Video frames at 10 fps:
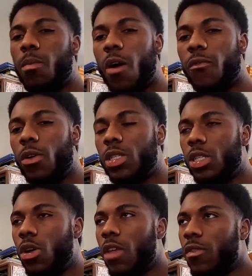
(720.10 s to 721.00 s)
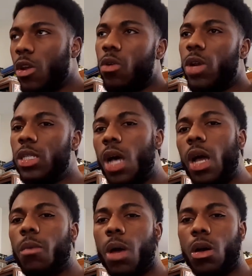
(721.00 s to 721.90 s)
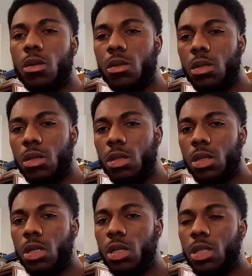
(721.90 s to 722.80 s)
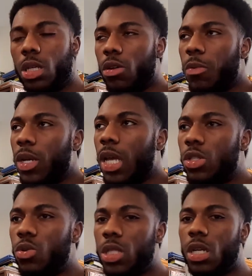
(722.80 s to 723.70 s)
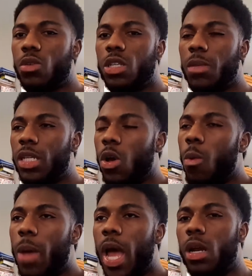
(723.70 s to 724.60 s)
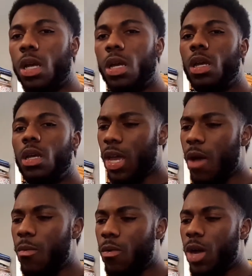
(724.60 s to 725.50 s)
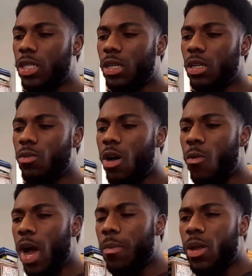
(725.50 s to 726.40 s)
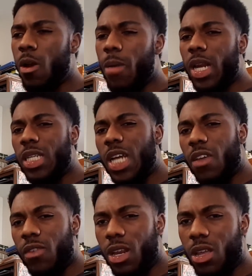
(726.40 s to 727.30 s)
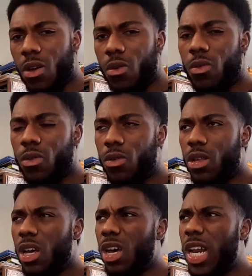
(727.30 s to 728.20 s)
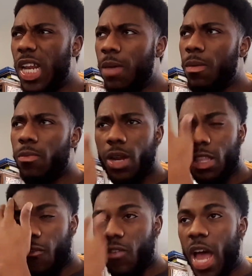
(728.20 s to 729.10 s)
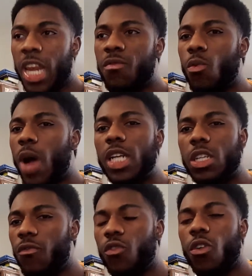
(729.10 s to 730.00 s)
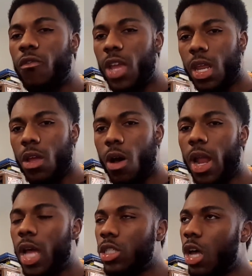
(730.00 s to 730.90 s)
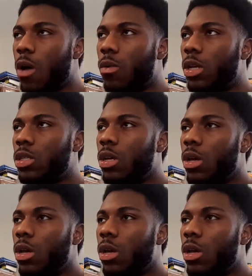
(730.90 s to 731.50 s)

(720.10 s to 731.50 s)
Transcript: about folks and don't even know who they talking about. Sitting here putting their 2 cents on something that don't matter. I remember watching a YB and Almighty J video that Let Me Breathe. I didn't even watch the full video. All I saw was